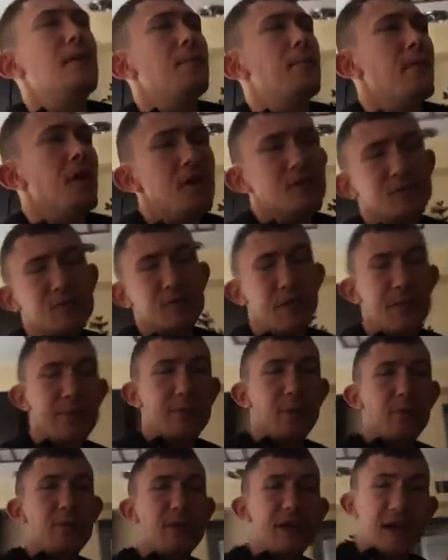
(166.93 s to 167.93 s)
most
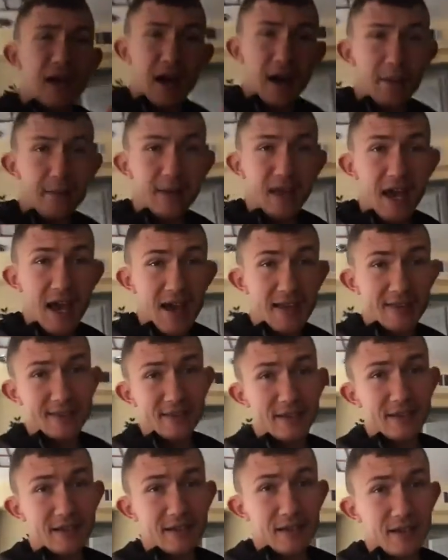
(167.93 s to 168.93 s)
people become
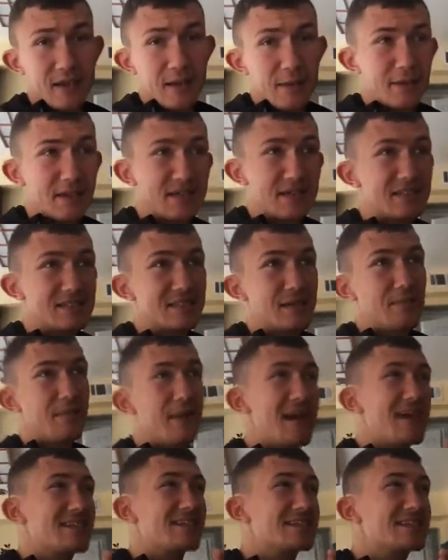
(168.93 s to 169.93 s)
Catholic because it
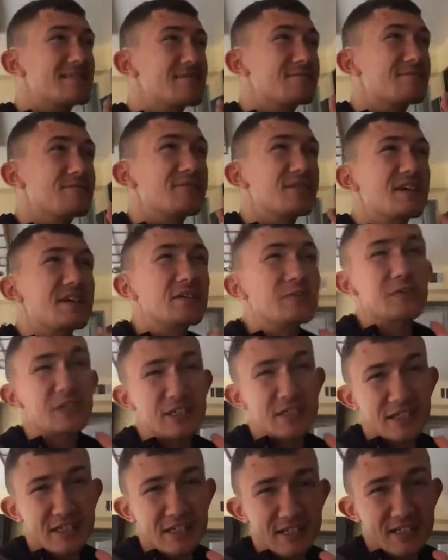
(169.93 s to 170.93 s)
makes them feel
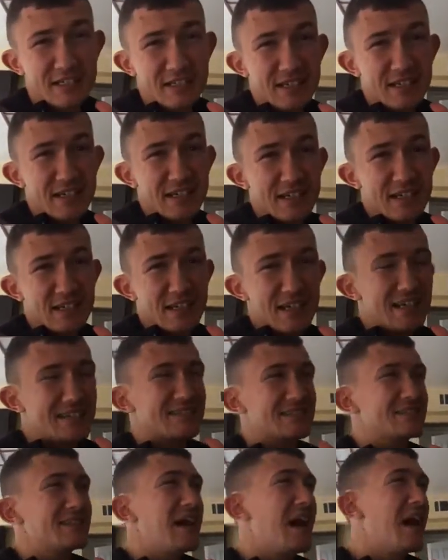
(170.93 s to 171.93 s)
good.
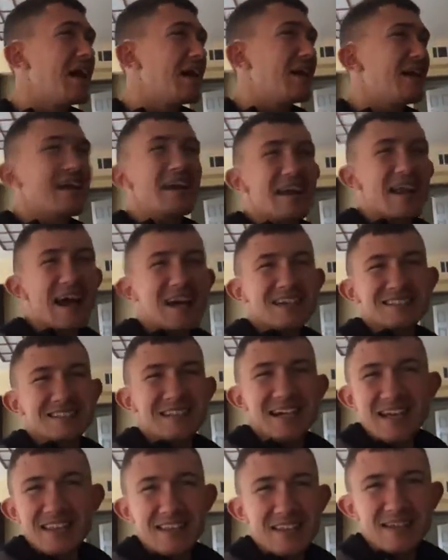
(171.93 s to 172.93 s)
It has
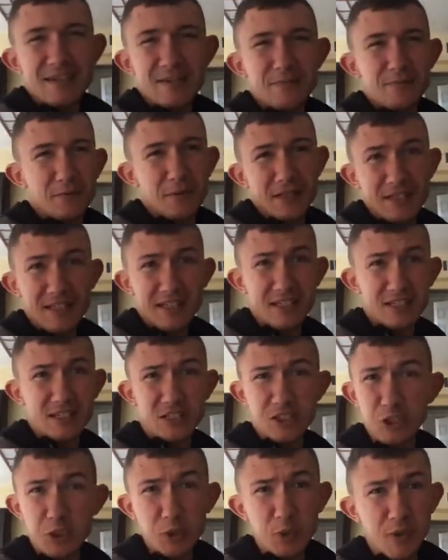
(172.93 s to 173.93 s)
nothing really to
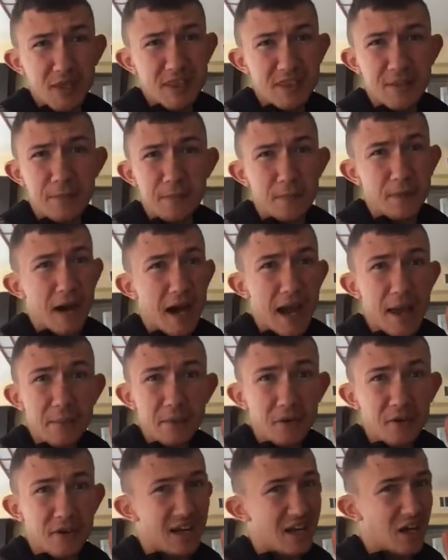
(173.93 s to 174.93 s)
do with the
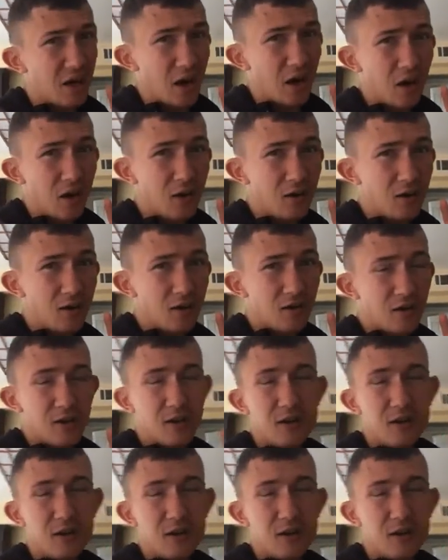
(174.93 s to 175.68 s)
Bible at all.